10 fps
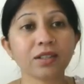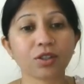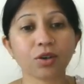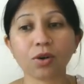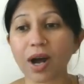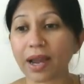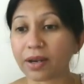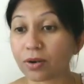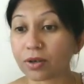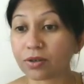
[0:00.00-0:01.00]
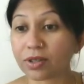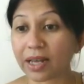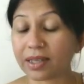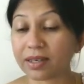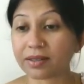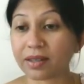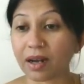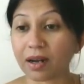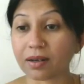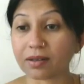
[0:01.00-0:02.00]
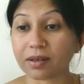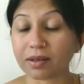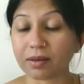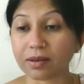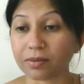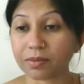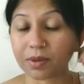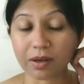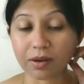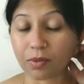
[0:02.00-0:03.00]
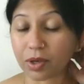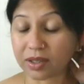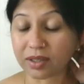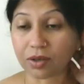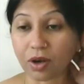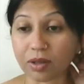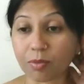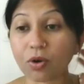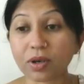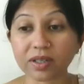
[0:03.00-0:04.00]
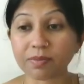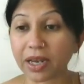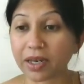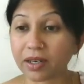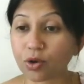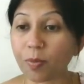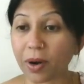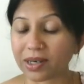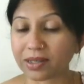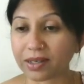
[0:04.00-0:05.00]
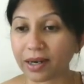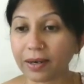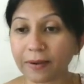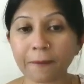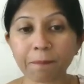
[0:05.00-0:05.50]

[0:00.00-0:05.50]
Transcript: So I told you that these what is it called? The mold is made in two parts, right?